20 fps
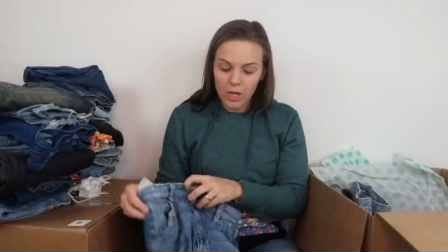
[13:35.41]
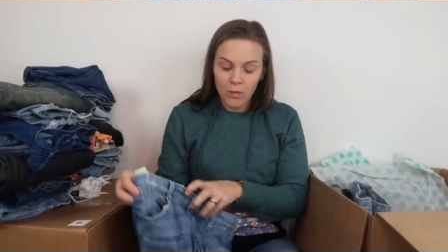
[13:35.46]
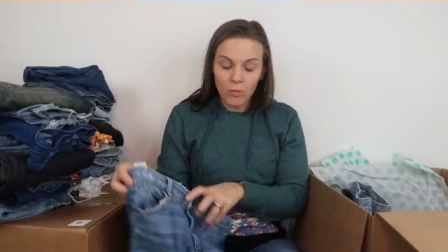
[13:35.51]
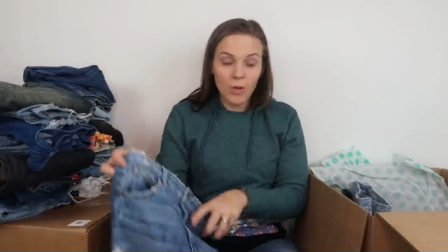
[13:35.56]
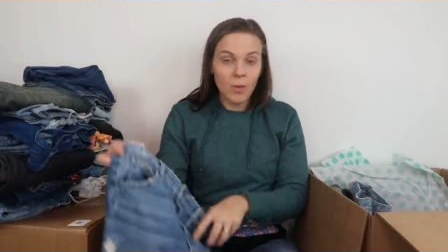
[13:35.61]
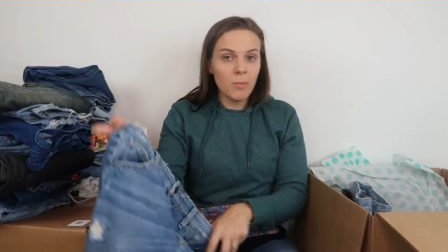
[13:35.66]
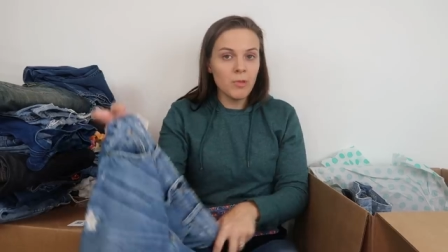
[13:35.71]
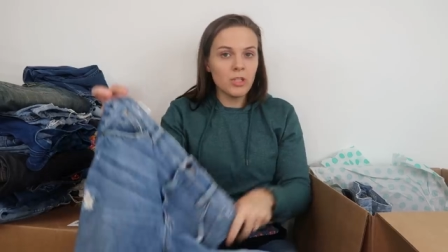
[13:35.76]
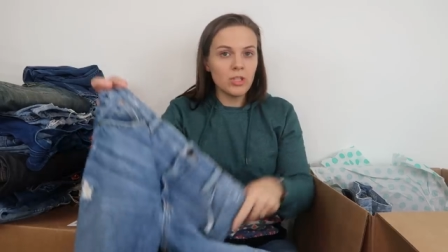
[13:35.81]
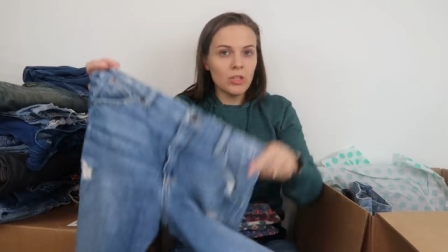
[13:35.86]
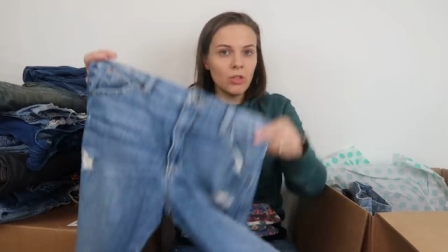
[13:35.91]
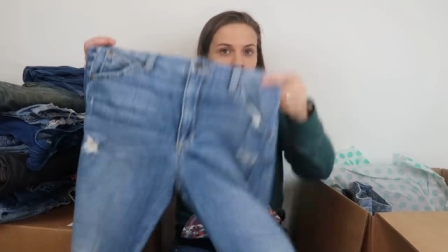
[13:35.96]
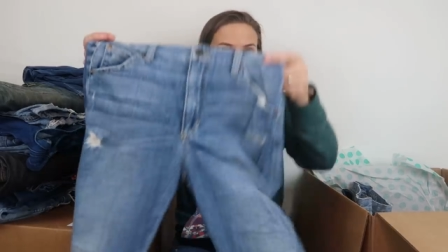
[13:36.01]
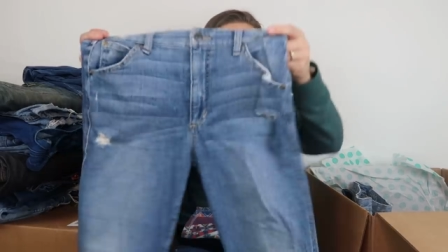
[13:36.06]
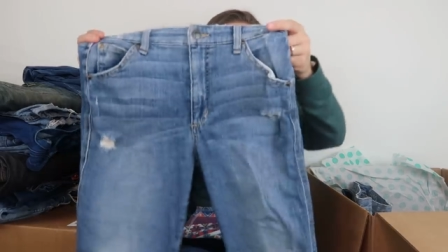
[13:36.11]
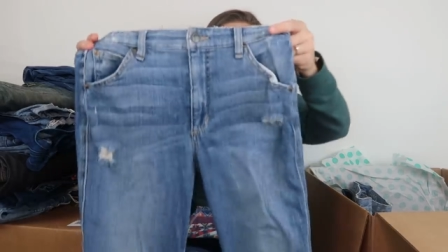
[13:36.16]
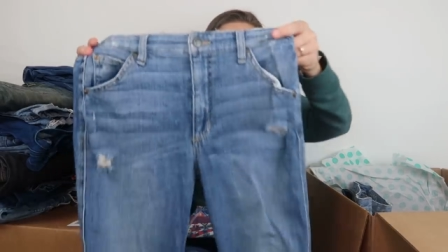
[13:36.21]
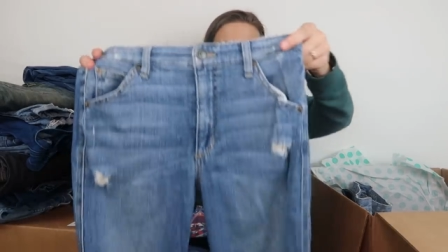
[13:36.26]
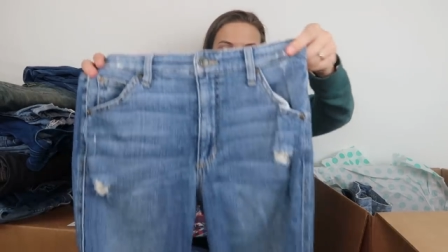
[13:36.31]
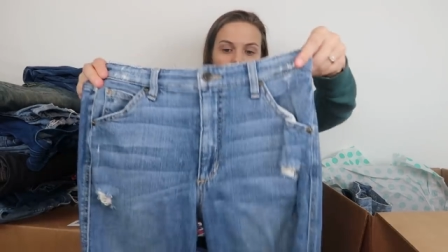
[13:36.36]
women's
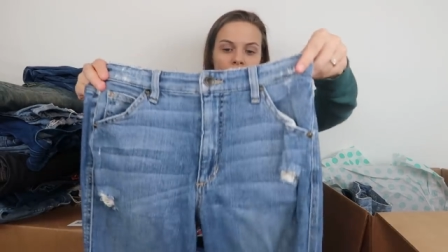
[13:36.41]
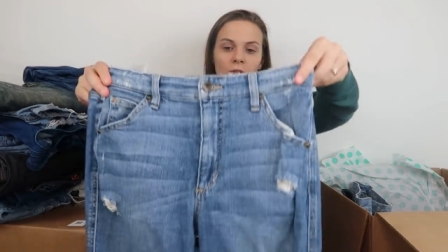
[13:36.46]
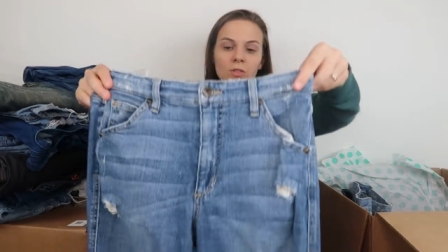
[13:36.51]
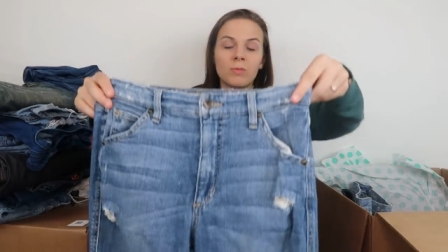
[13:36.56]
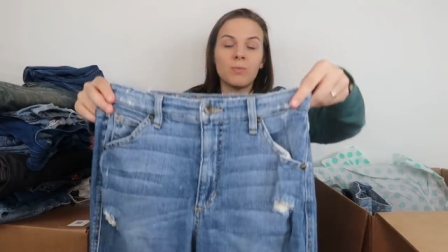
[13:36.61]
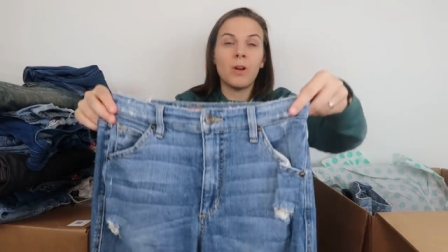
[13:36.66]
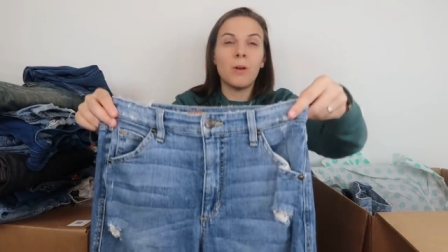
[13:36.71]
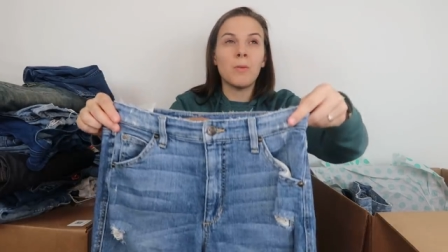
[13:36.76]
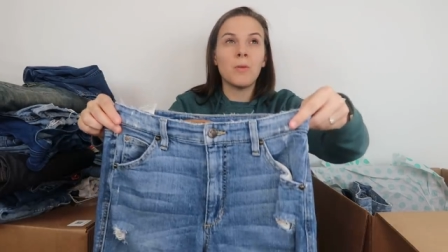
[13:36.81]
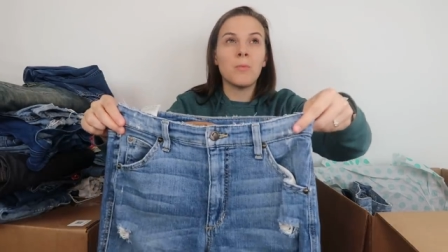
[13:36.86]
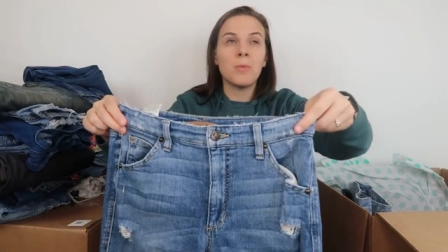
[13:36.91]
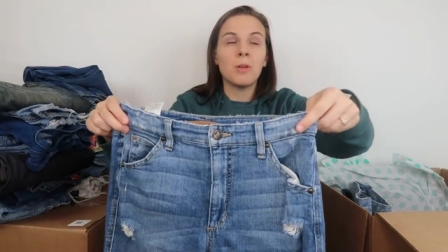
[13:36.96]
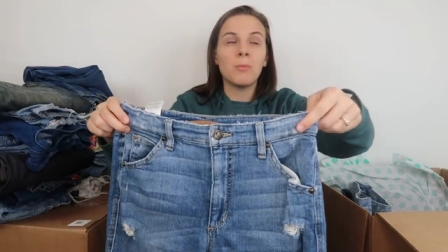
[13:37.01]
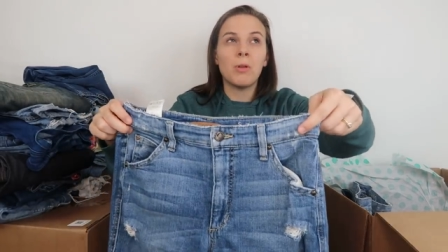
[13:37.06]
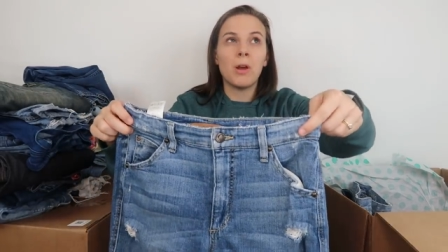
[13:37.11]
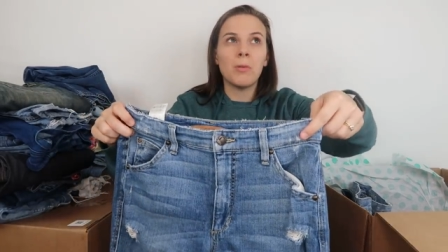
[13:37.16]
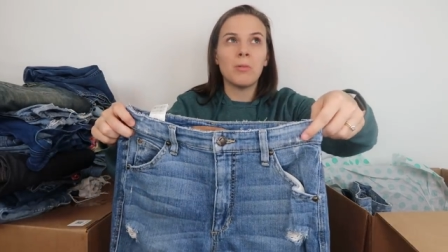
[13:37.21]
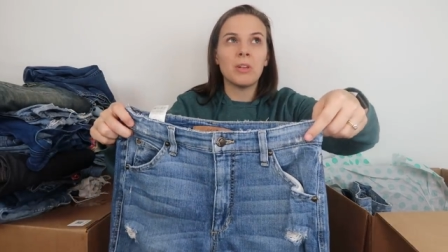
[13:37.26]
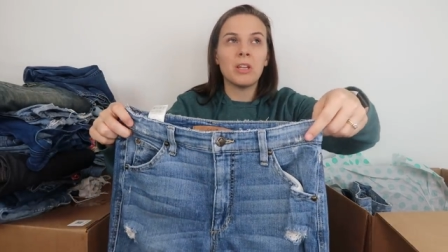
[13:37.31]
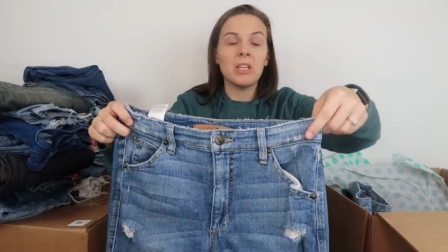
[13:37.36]
Joe's jeans although it's probably been
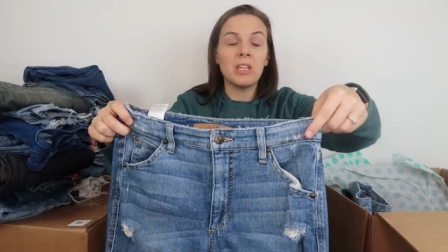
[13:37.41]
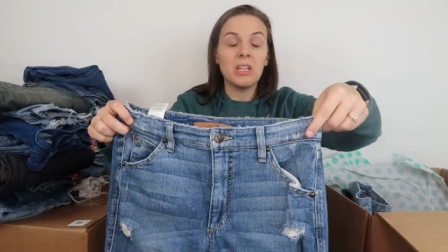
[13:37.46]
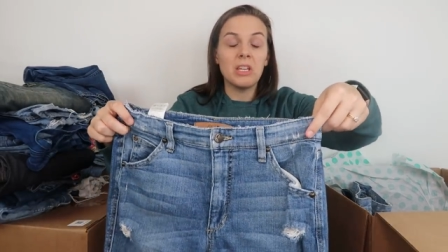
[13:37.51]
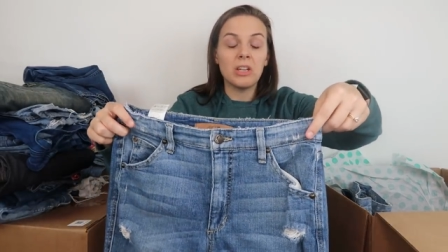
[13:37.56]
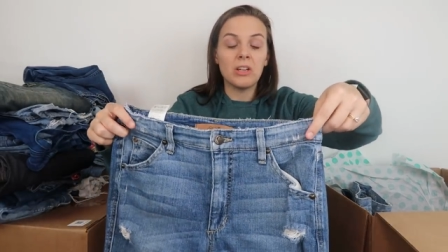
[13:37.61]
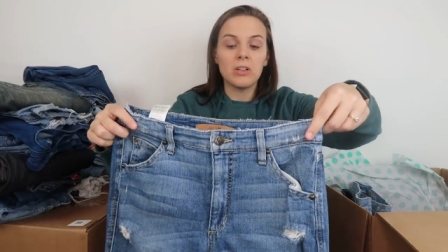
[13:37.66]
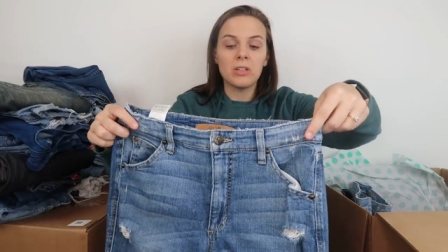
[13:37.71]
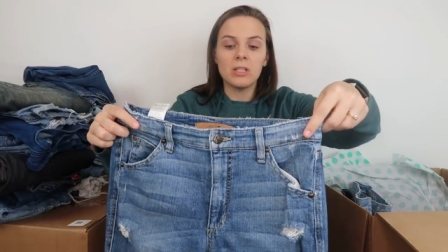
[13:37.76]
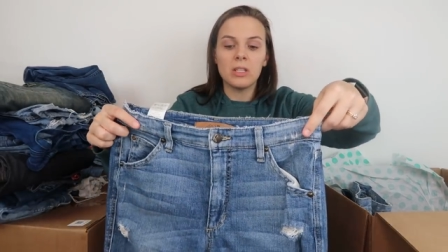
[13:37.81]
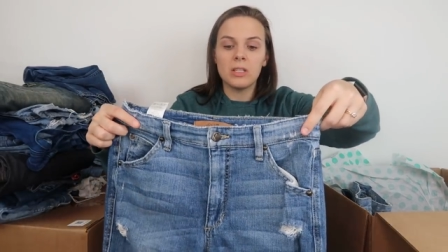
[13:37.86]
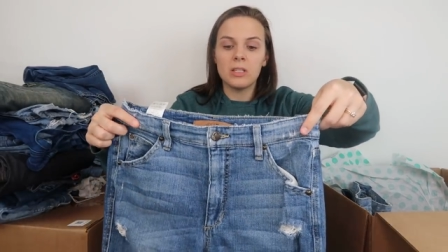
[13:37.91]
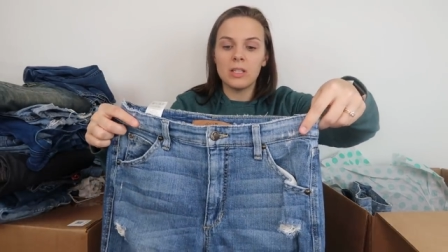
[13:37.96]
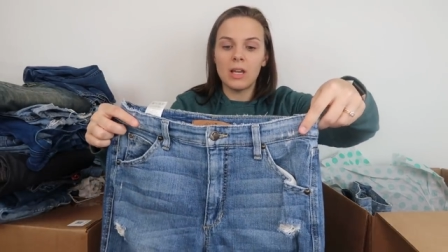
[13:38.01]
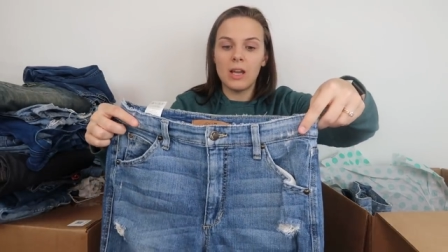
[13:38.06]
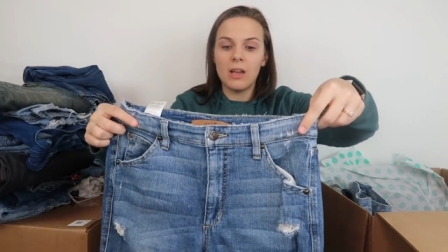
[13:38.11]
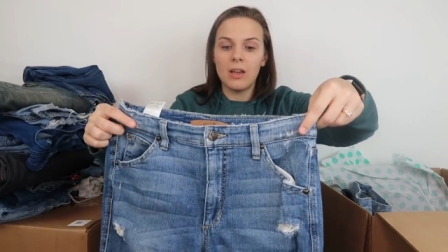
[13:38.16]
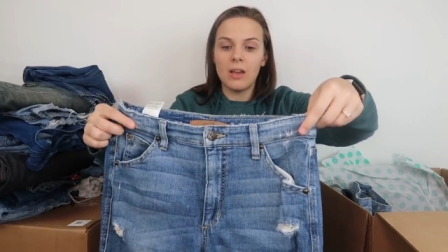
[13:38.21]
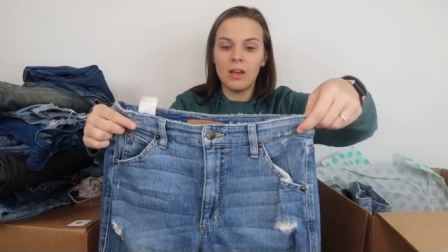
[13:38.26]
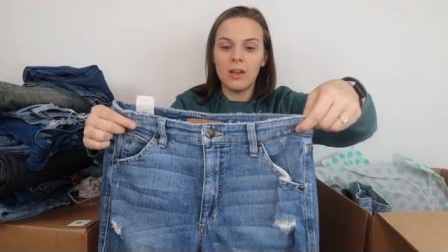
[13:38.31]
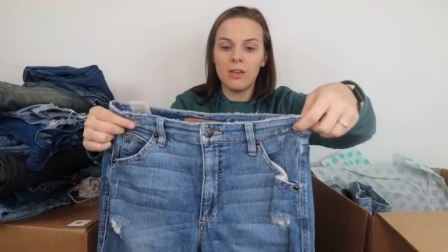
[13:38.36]
probably a year since
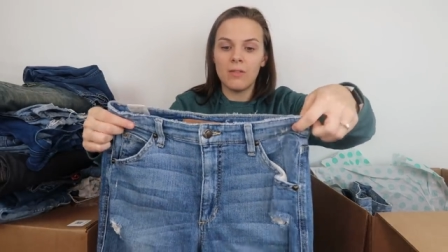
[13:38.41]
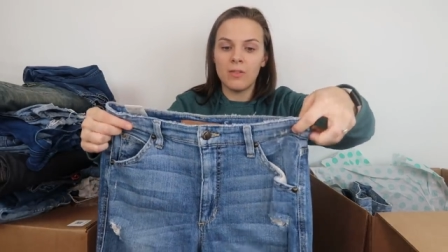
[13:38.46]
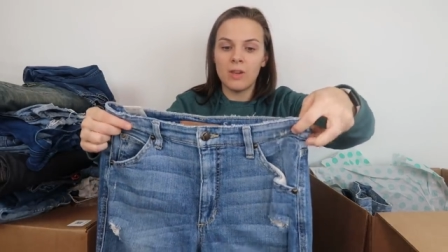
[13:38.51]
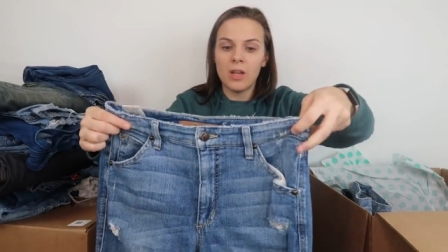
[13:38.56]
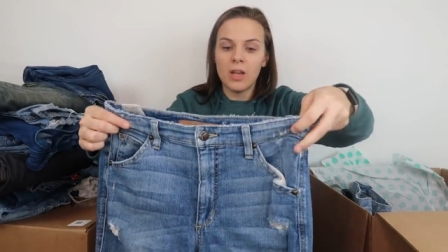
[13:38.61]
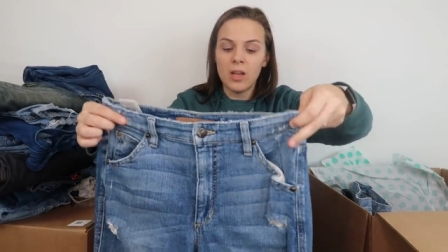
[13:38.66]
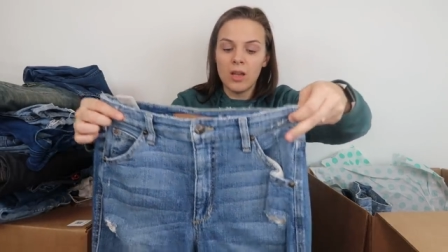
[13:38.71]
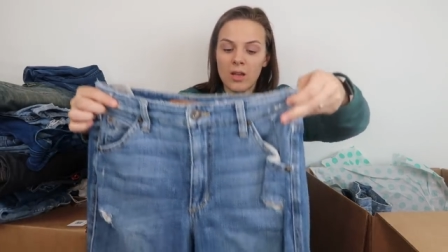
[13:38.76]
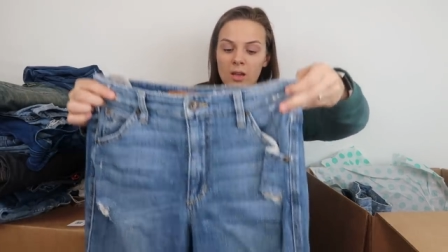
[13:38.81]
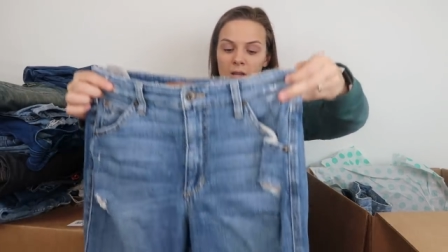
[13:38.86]
I have